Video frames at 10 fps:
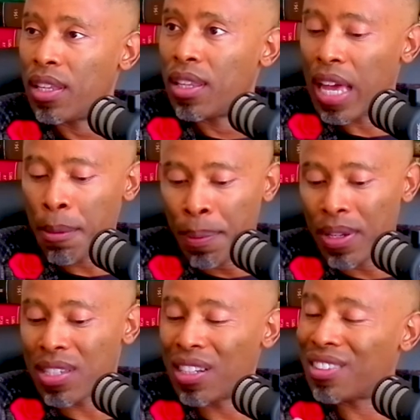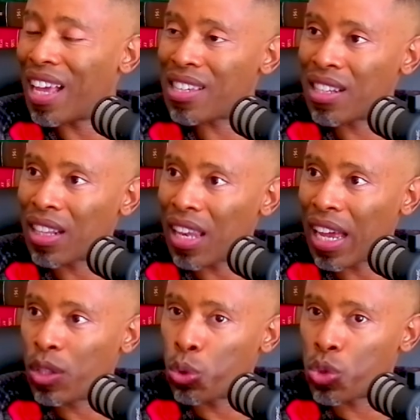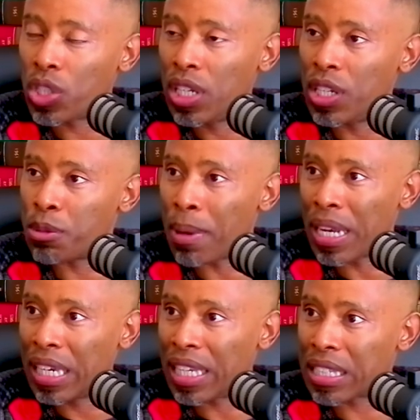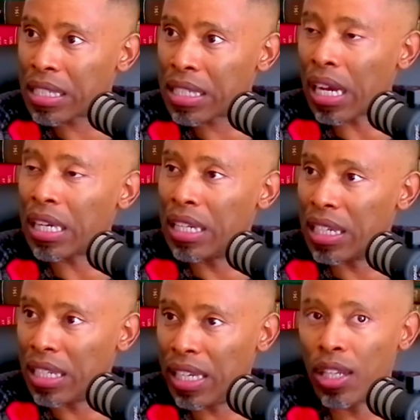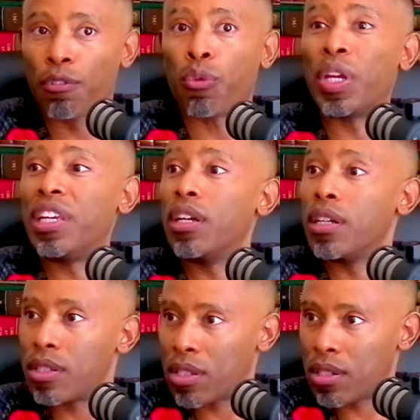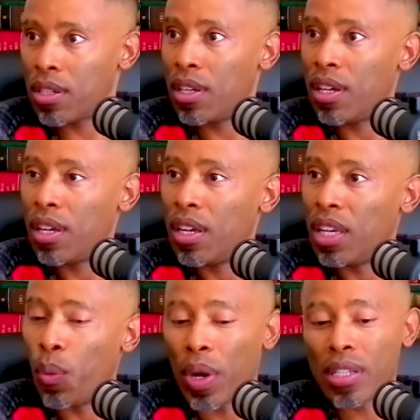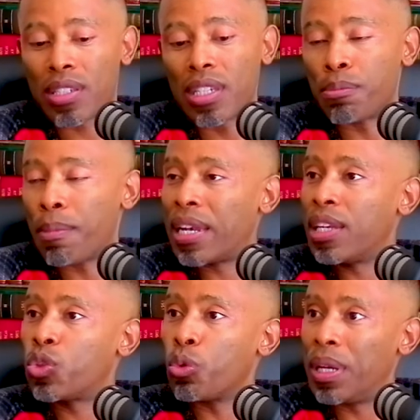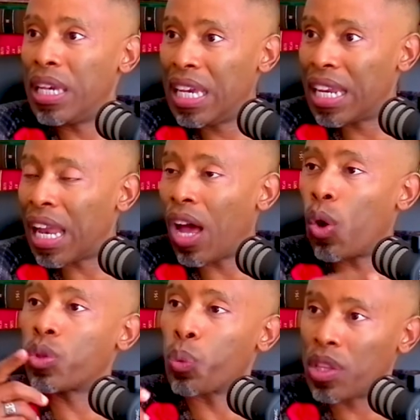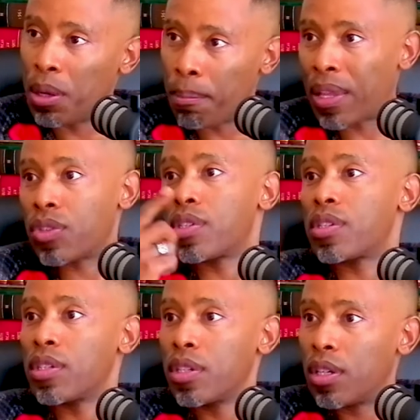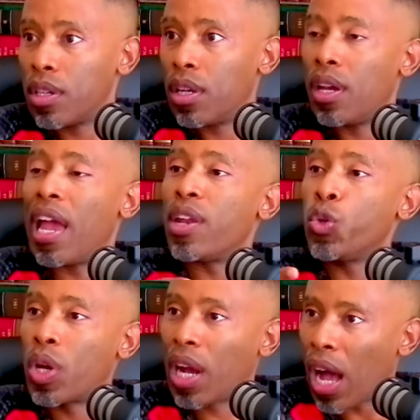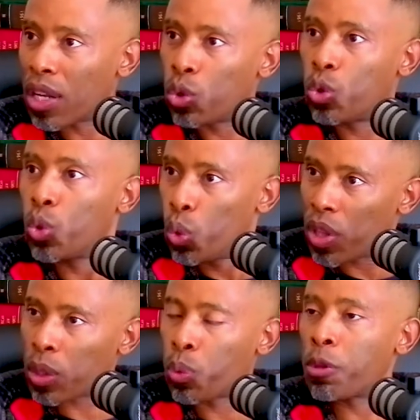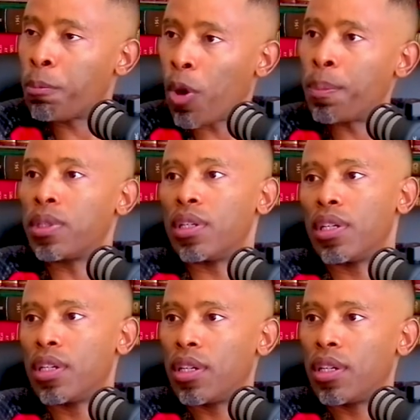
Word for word: That person doesn't like to see his money get stuck in a deal for years. He wants his money to be in and out within months. Yeah. And you can't do that with property.